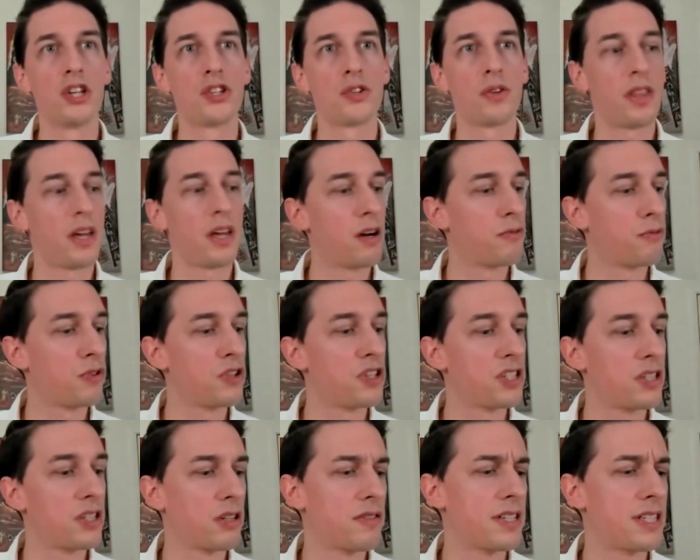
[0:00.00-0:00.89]
So therefore,
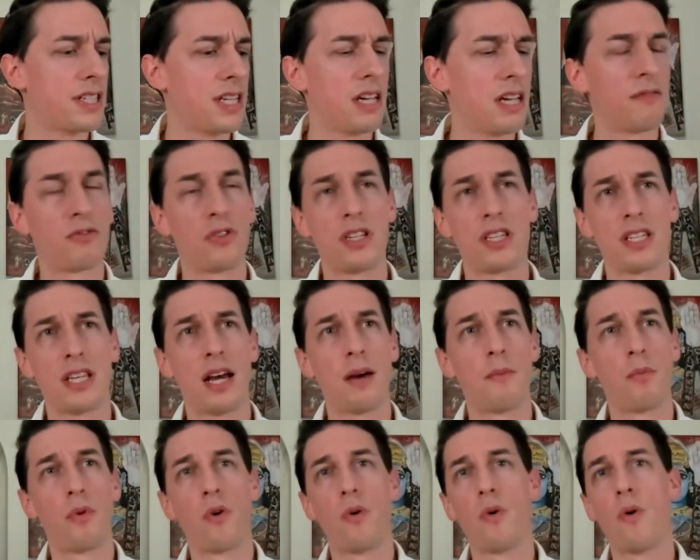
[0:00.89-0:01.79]
instead of saying, for
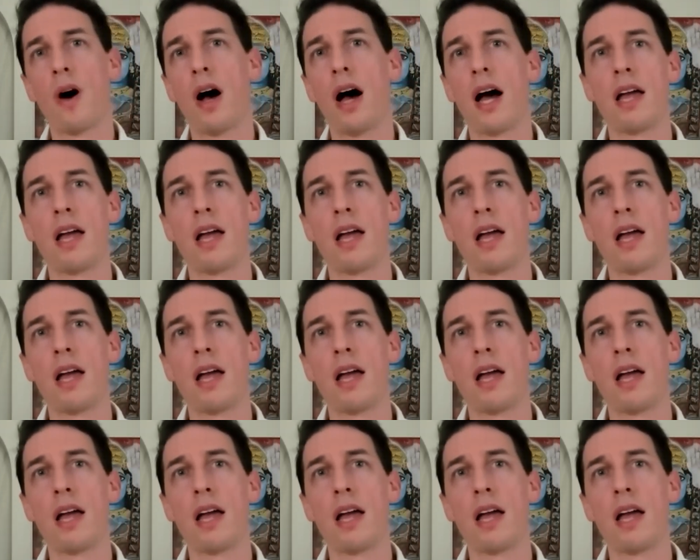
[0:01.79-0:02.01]
example,